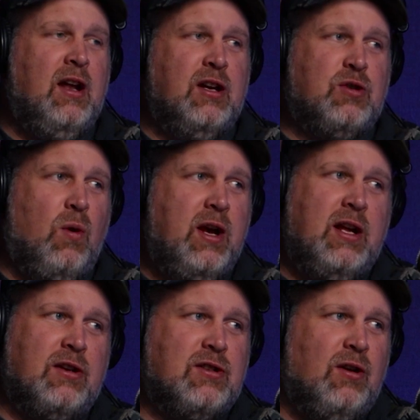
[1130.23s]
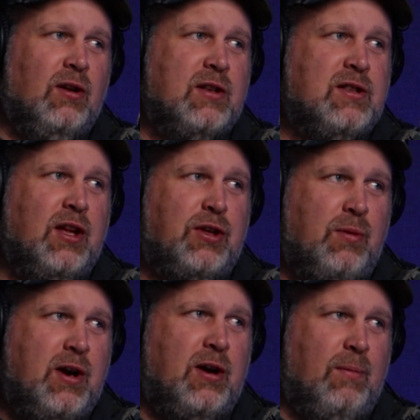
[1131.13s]
And a 20-inch skull is the
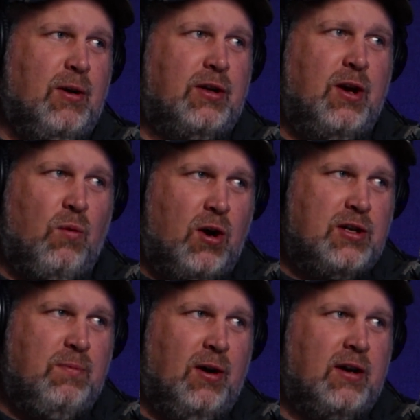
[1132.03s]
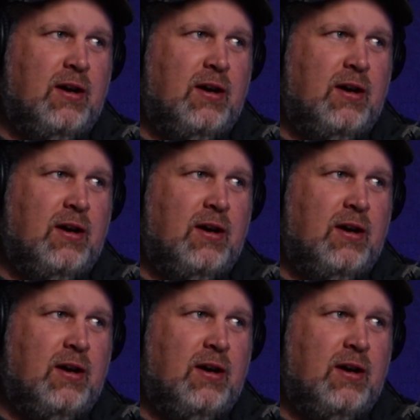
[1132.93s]
3-year book, the awards book.